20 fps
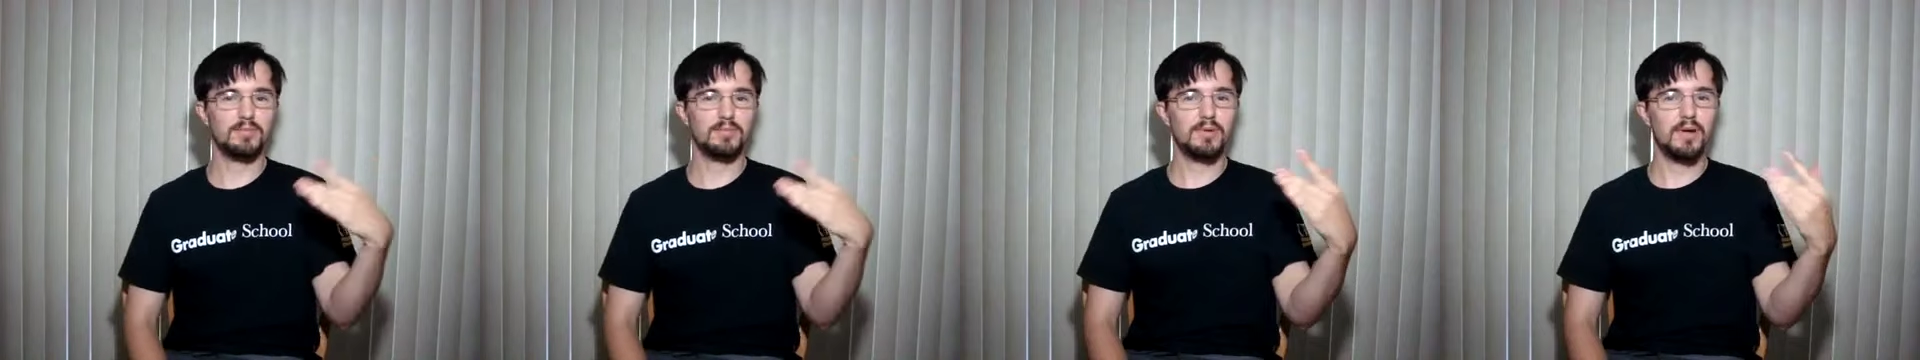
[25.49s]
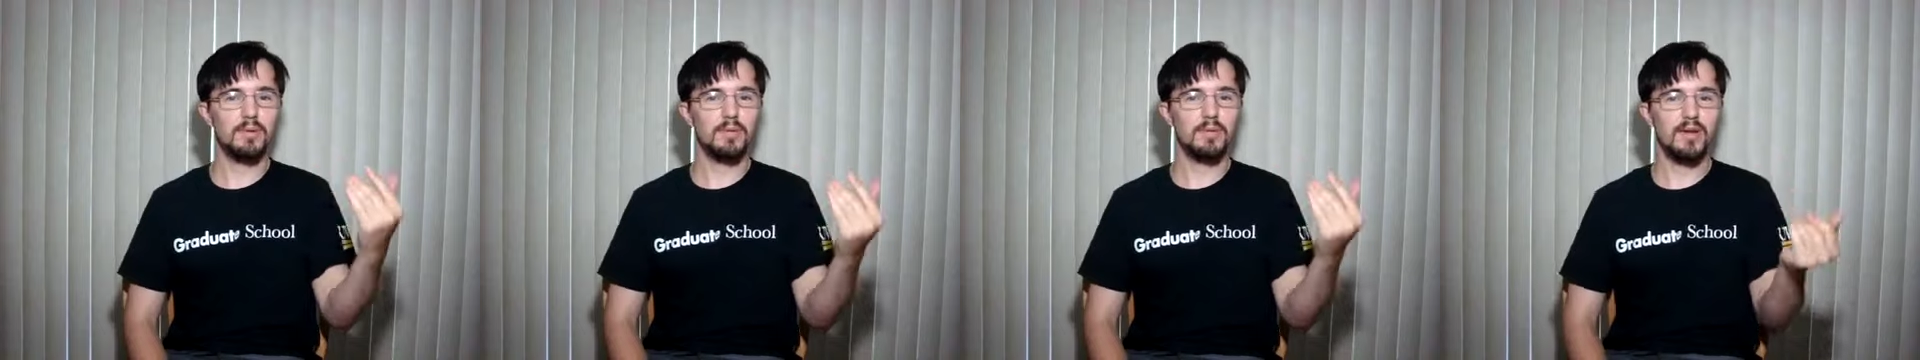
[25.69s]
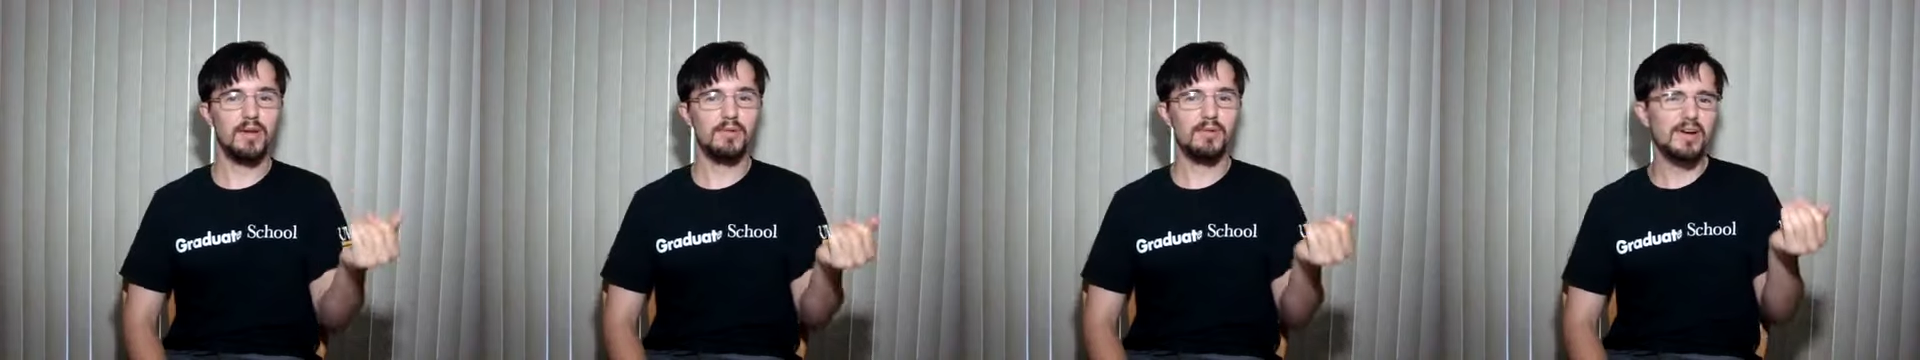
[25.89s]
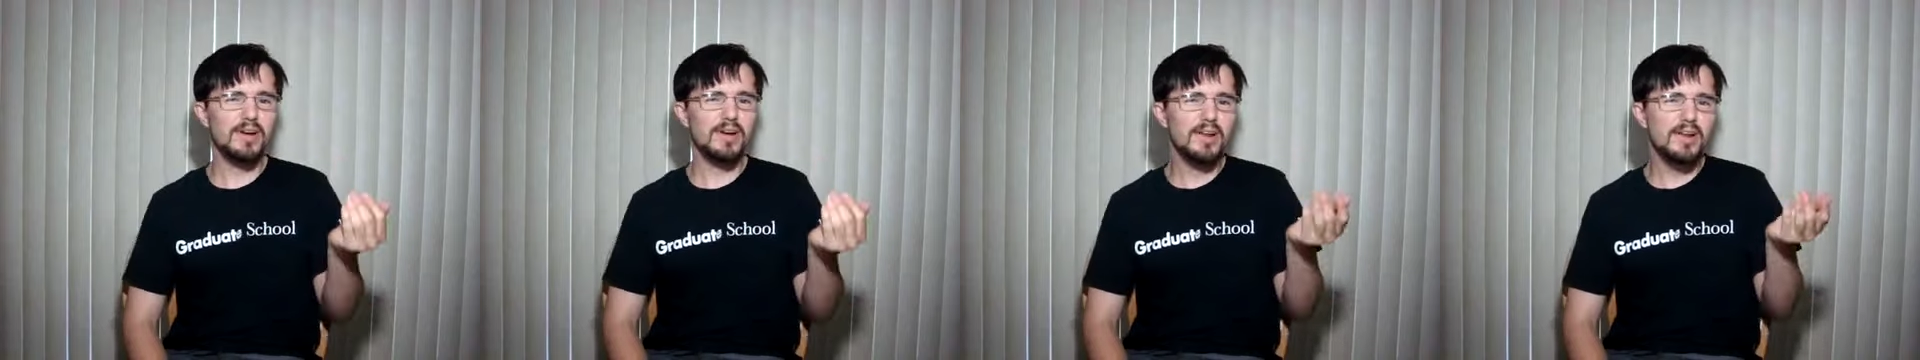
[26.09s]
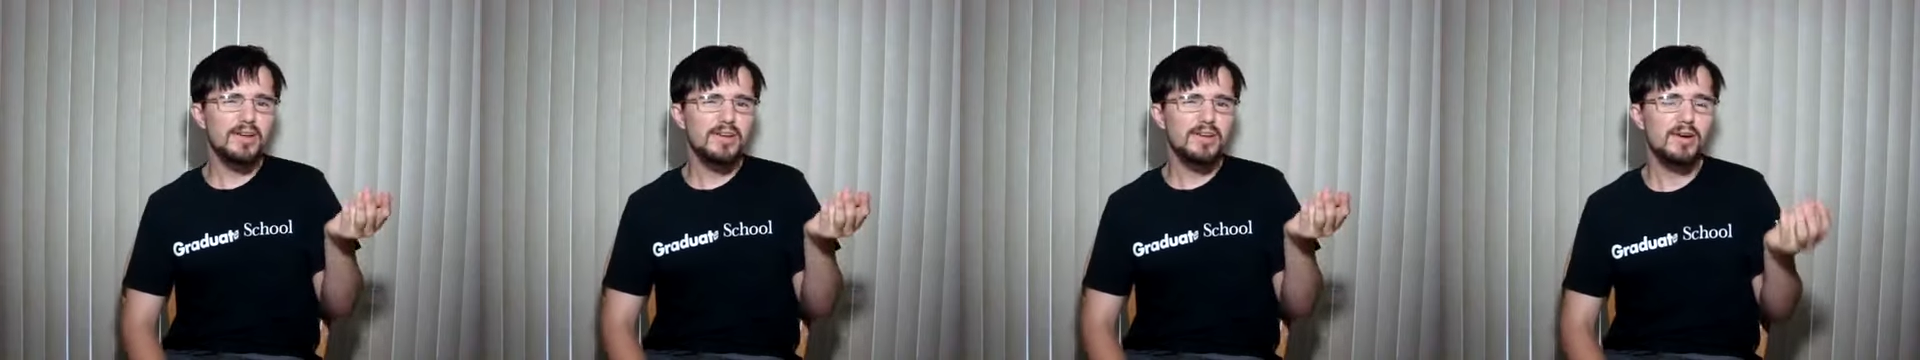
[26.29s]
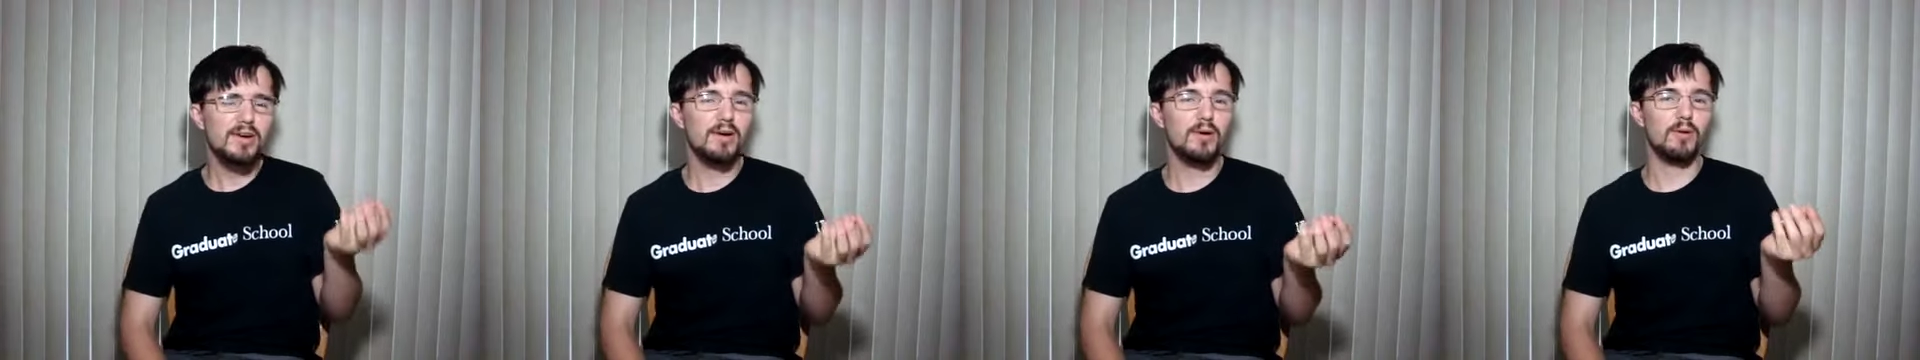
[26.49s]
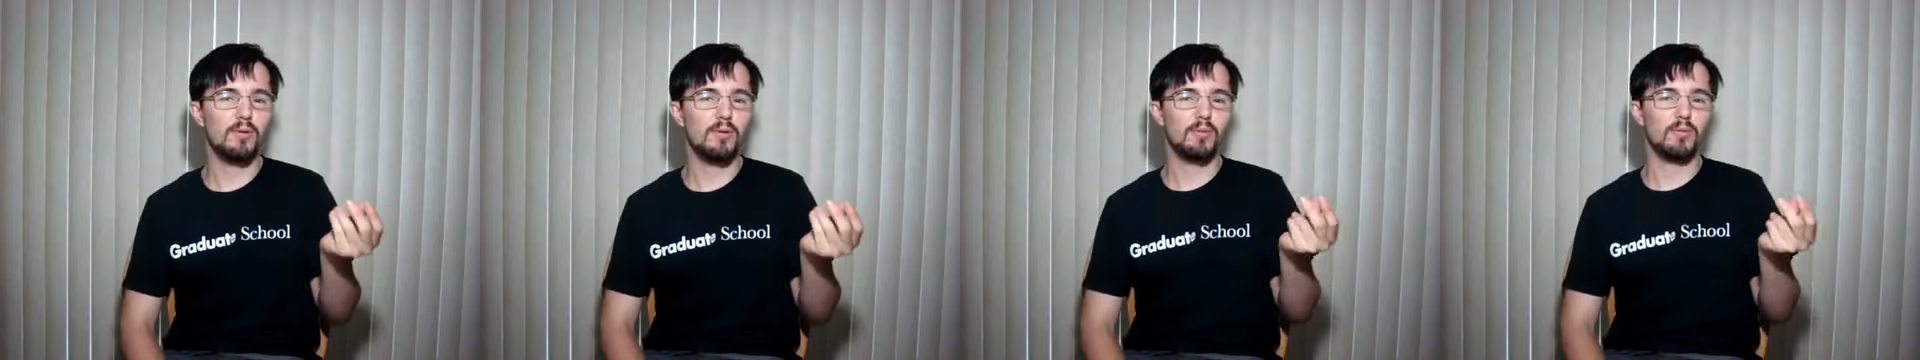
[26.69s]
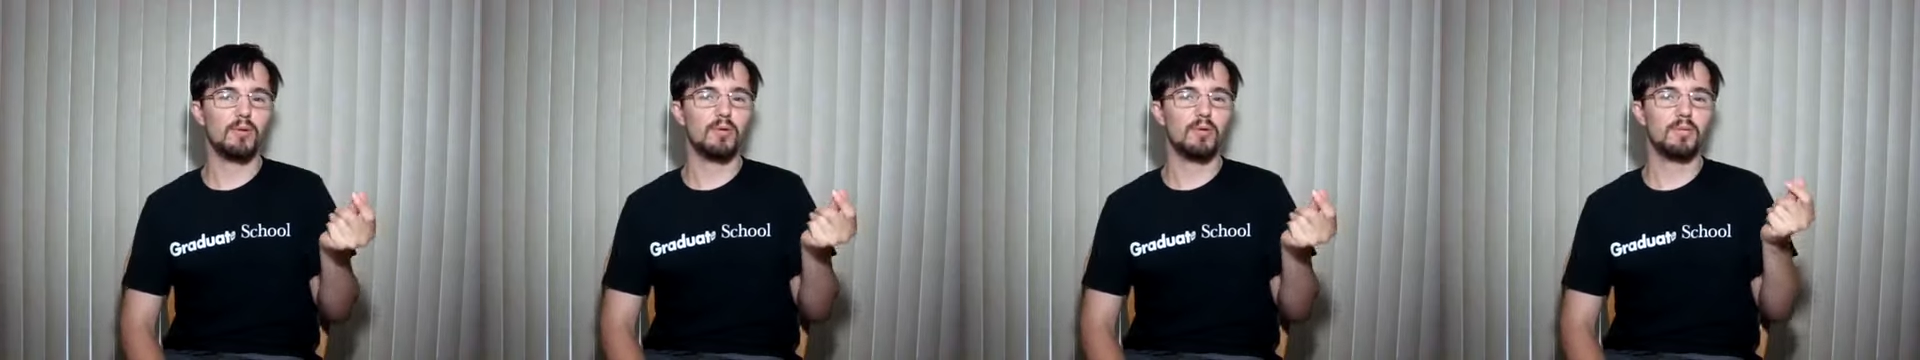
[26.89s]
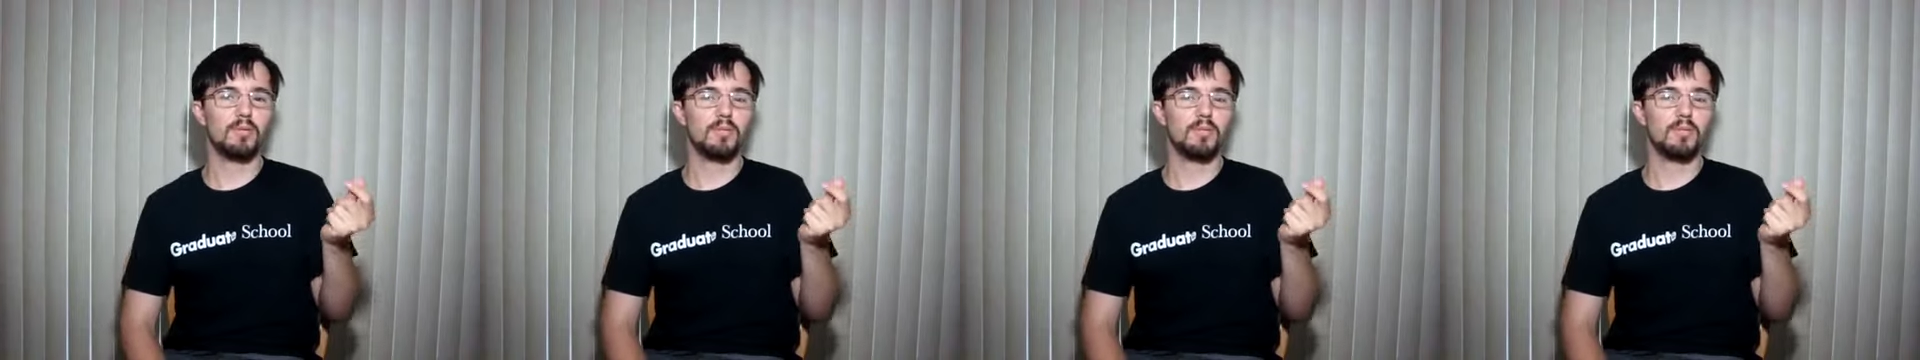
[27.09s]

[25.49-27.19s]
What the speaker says: probably already know